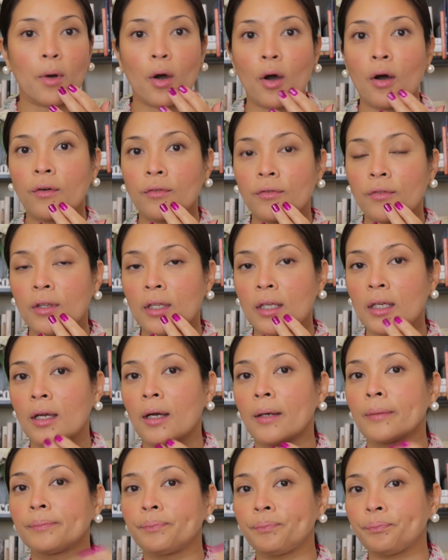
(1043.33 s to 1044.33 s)
of
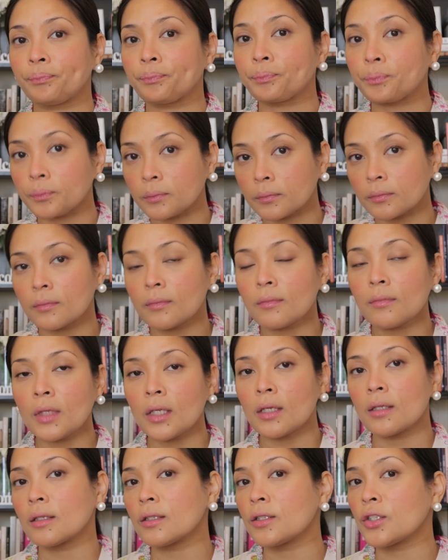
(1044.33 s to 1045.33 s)

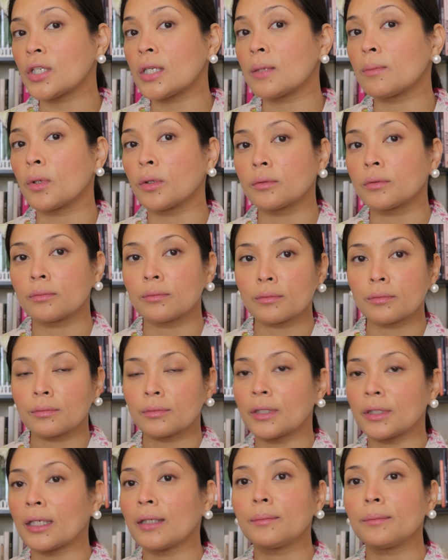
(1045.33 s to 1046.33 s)
the cheekbone.
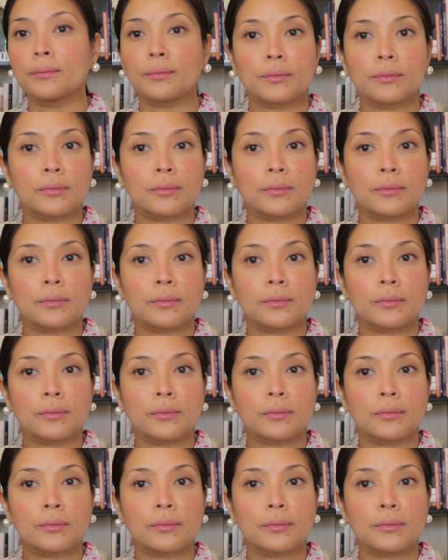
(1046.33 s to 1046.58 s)
Yep,